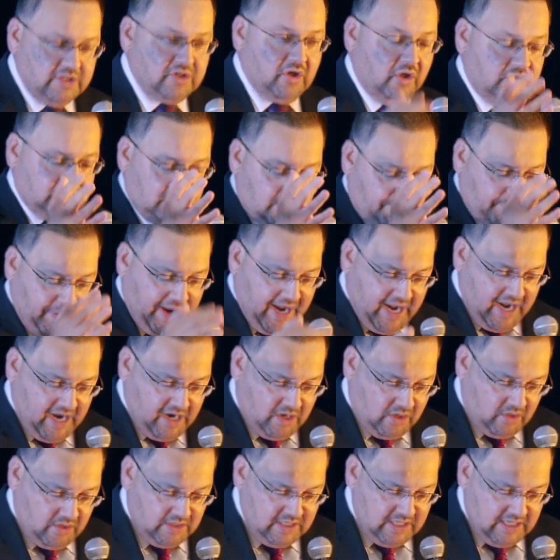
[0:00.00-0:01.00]
Dr.
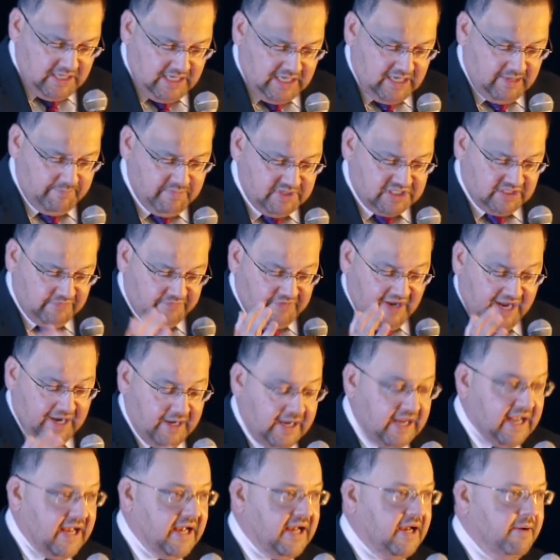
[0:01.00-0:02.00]
Powell, Mr.
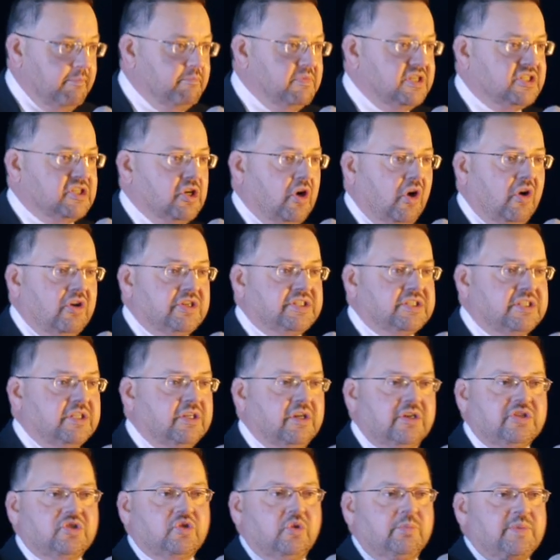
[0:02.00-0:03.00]
Vanger, Mr.
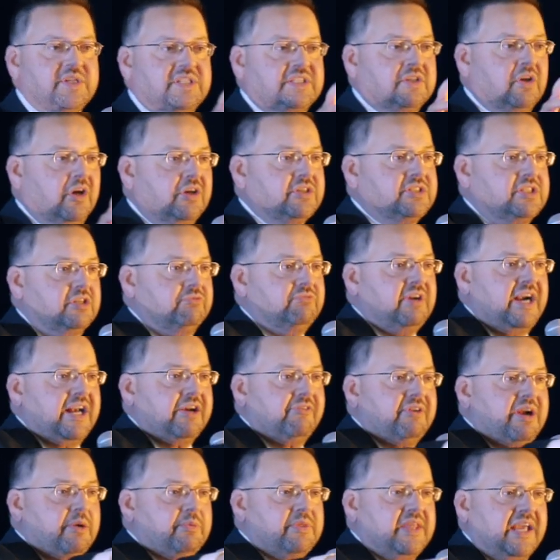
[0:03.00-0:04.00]
Austin. I saw Mr. Austin
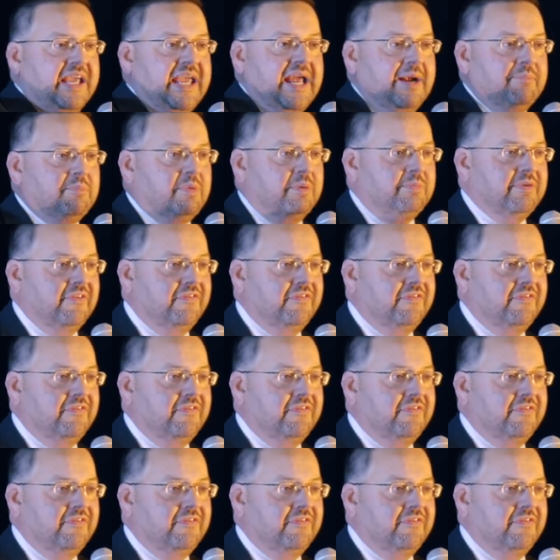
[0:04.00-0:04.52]
running around with the camera